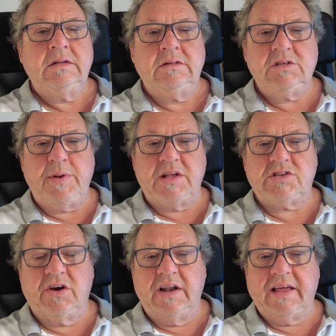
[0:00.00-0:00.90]
Just been
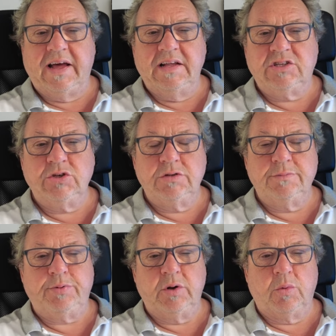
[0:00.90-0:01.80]
outside again to
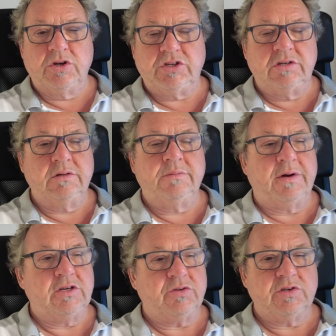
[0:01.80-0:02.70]
put the washing,
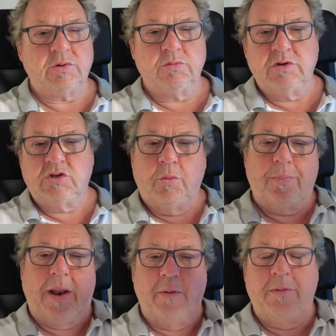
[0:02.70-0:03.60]
make sure it's all
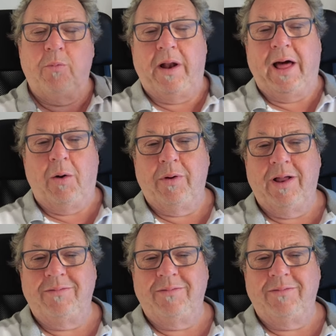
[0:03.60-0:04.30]
blown in 1 hour.